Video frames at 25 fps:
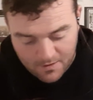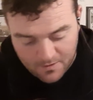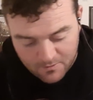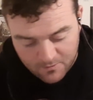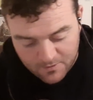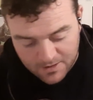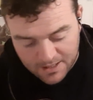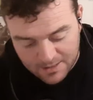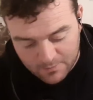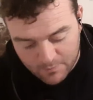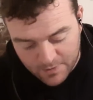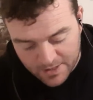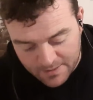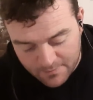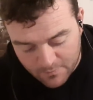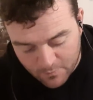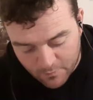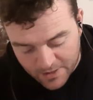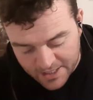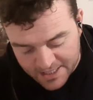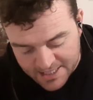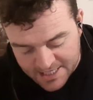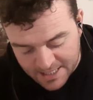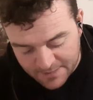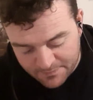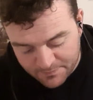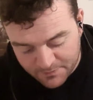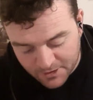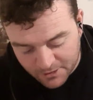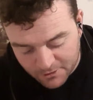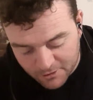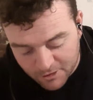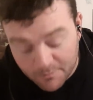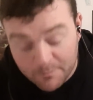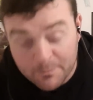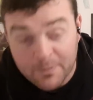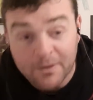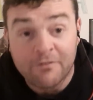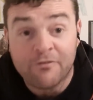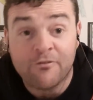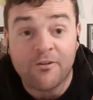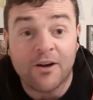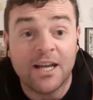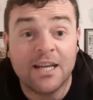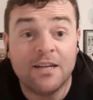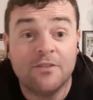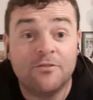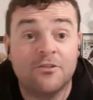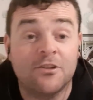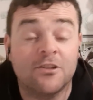Well, we tipped her up a
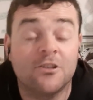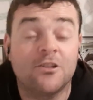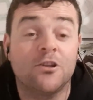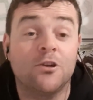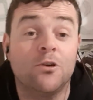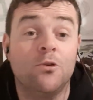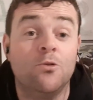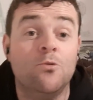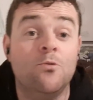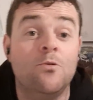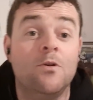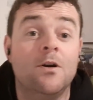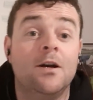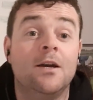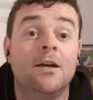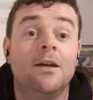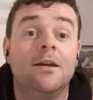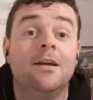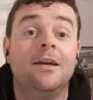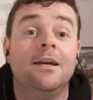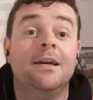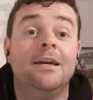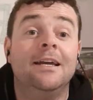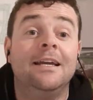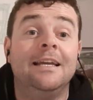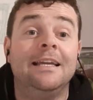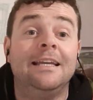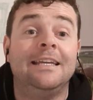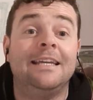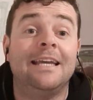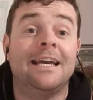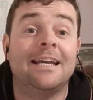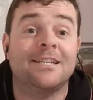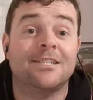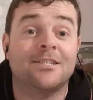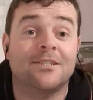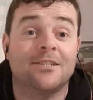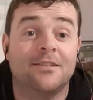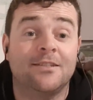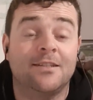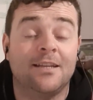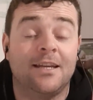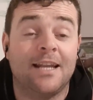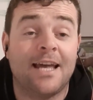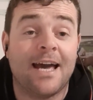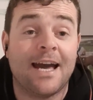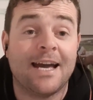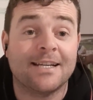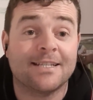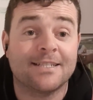5-2. Yes,
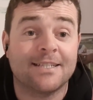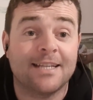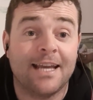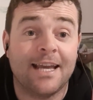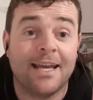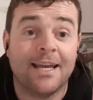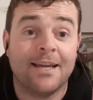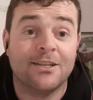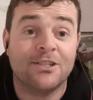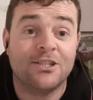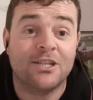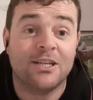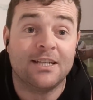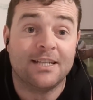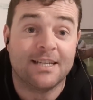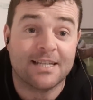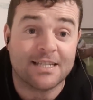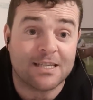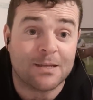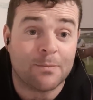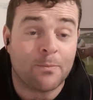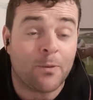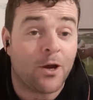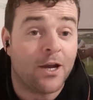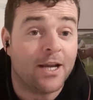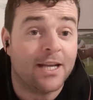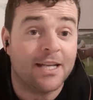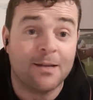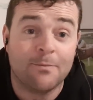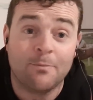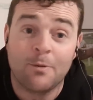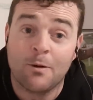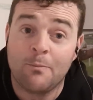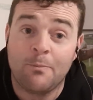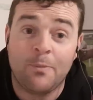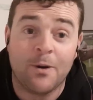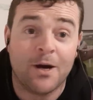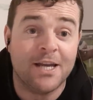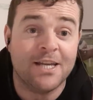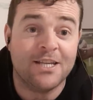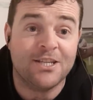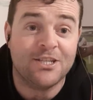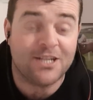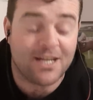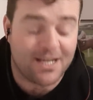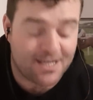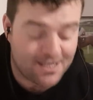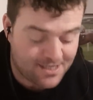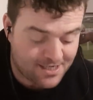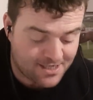the last day she disappointed, but by
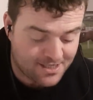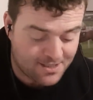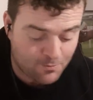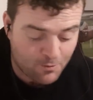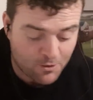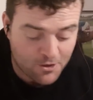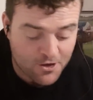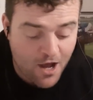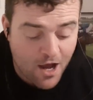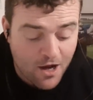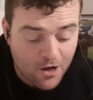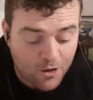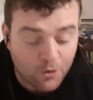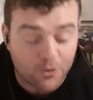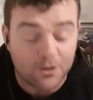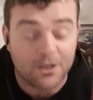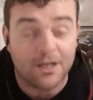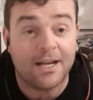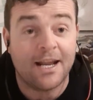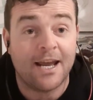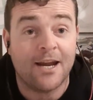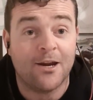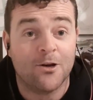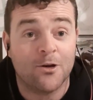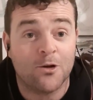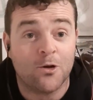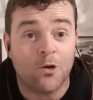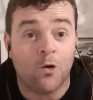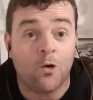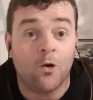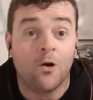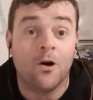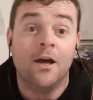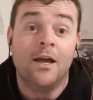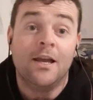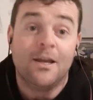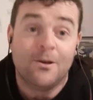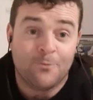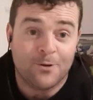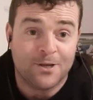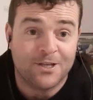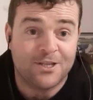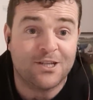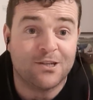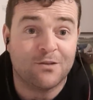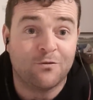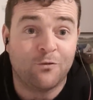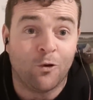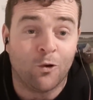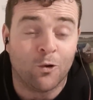Jesus, we're not going to let her go when
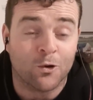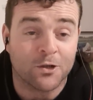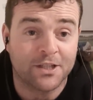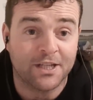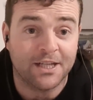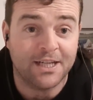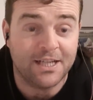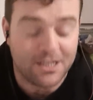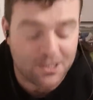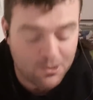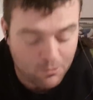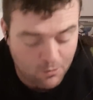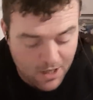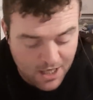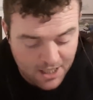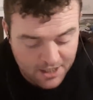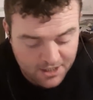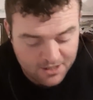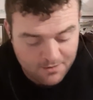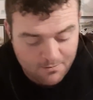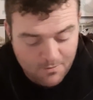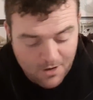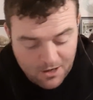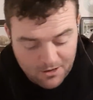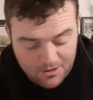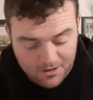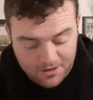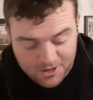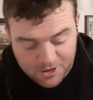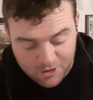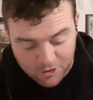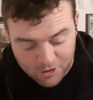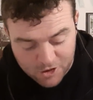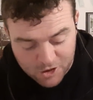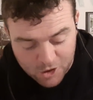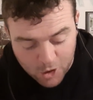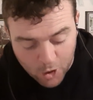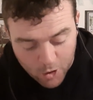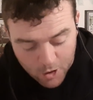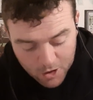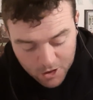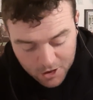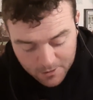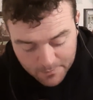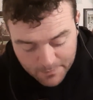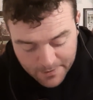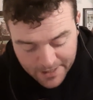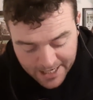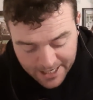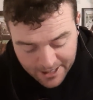she's 14-1 tomorrow. So
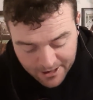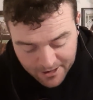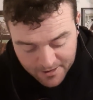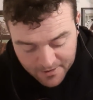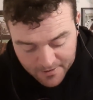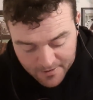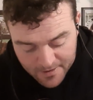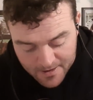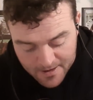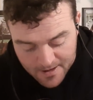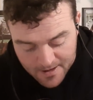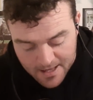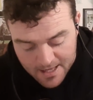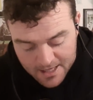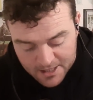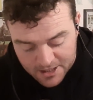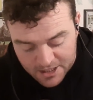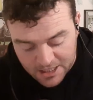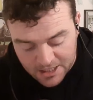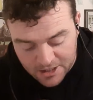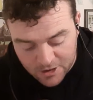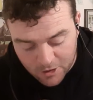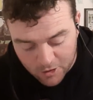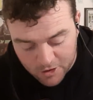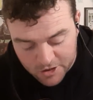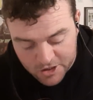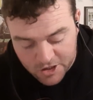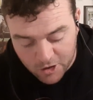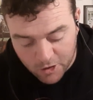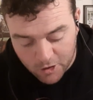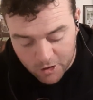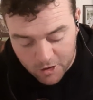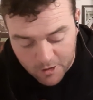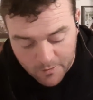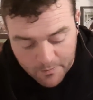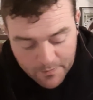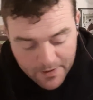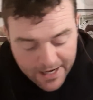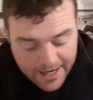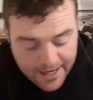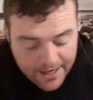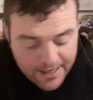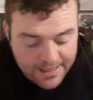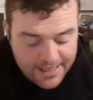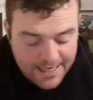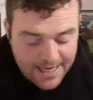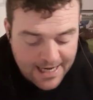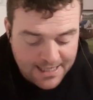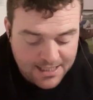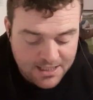Solar Bear, you know Solar
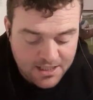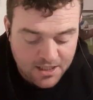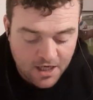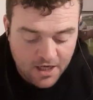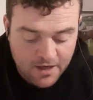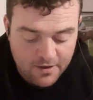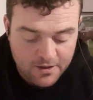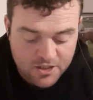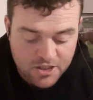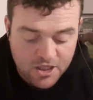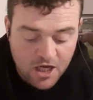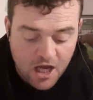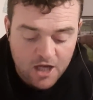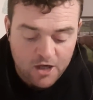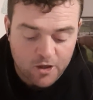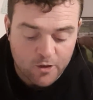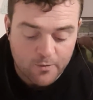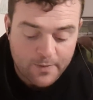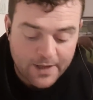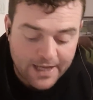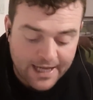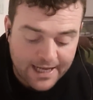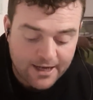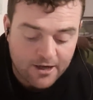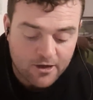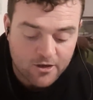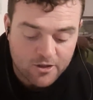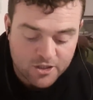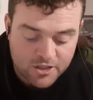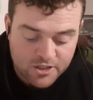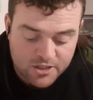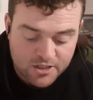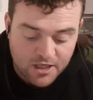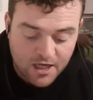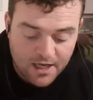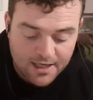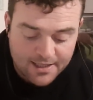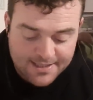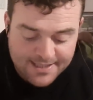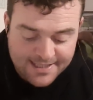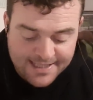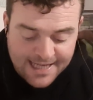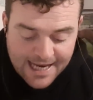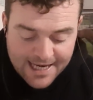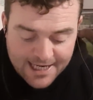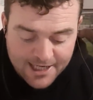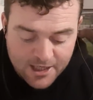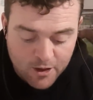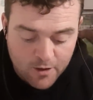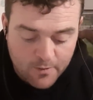Bear, yes, Solar Bear or
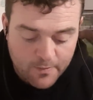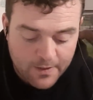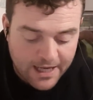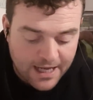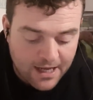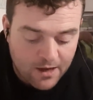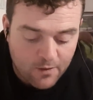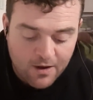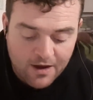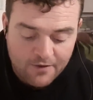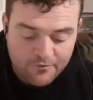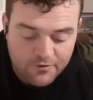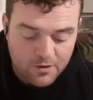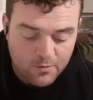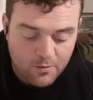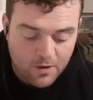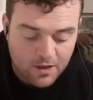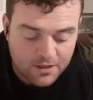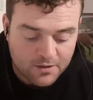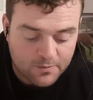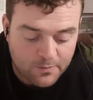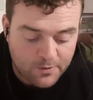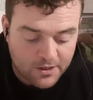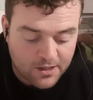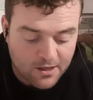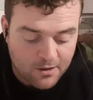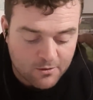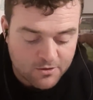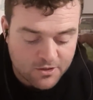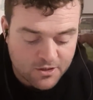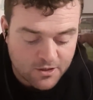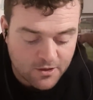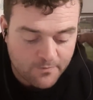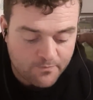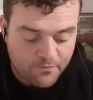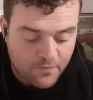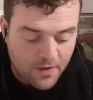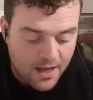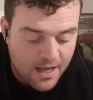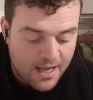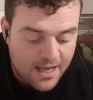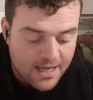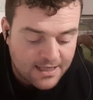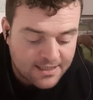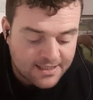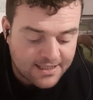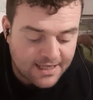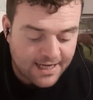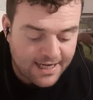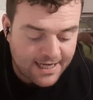Cellier Bear, however you want to pronounce her,
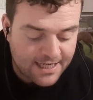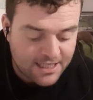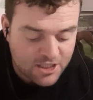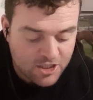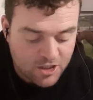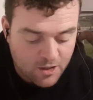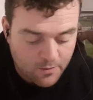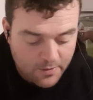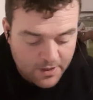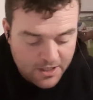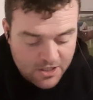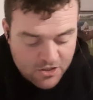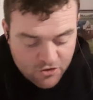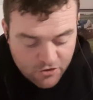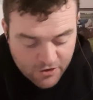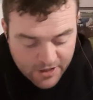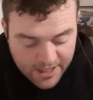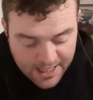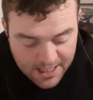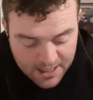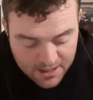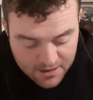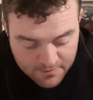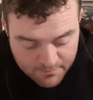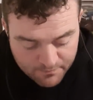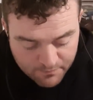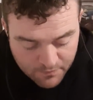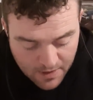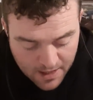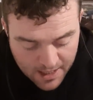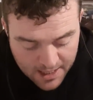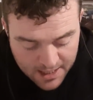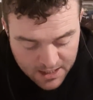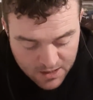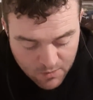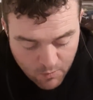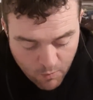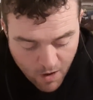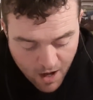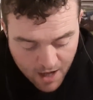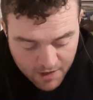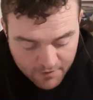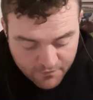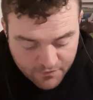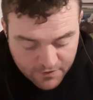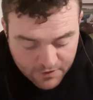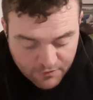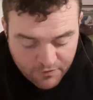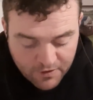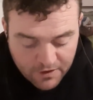the Easterby trained in the
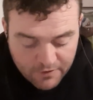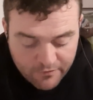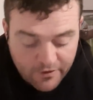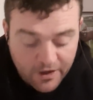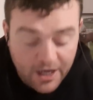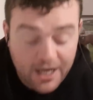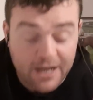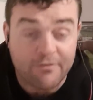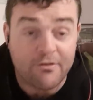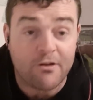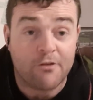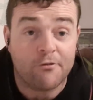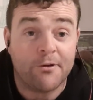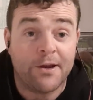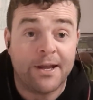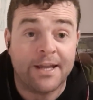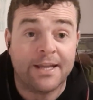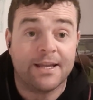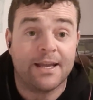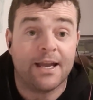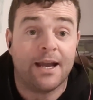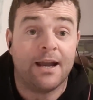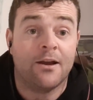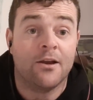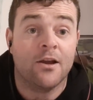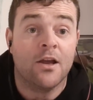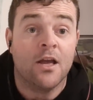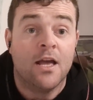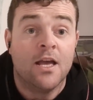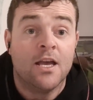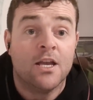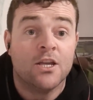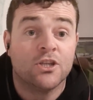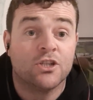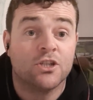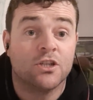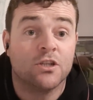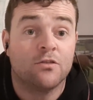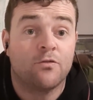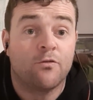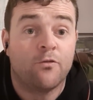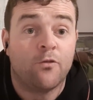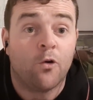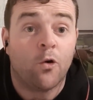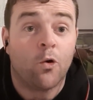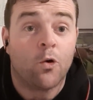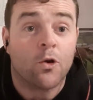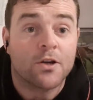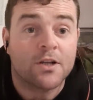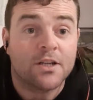155 at Redcar. She's
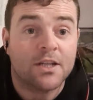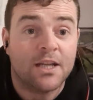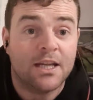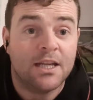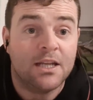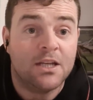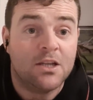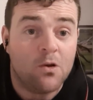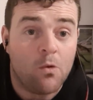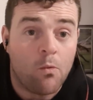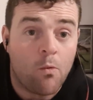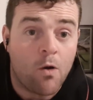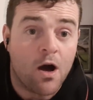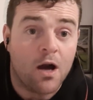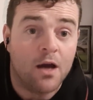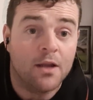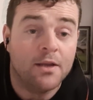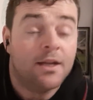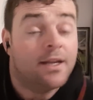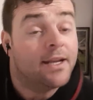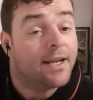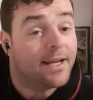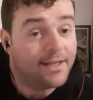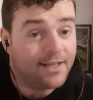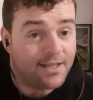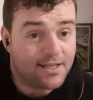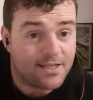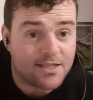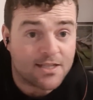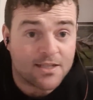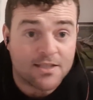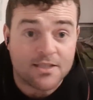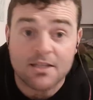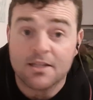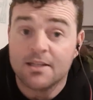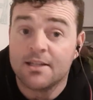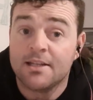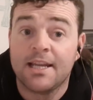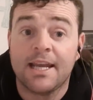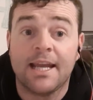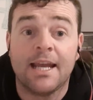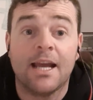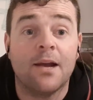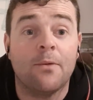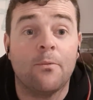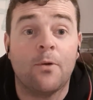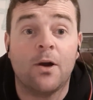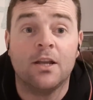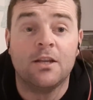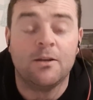14-1, and this is the day
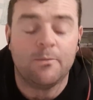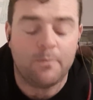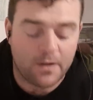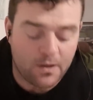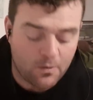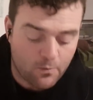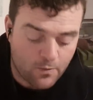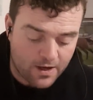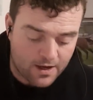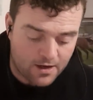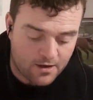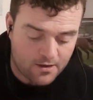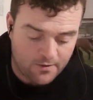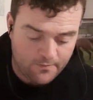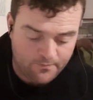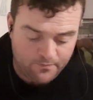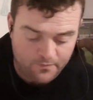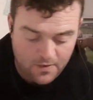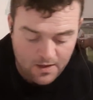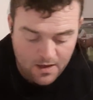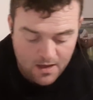I want to be with her.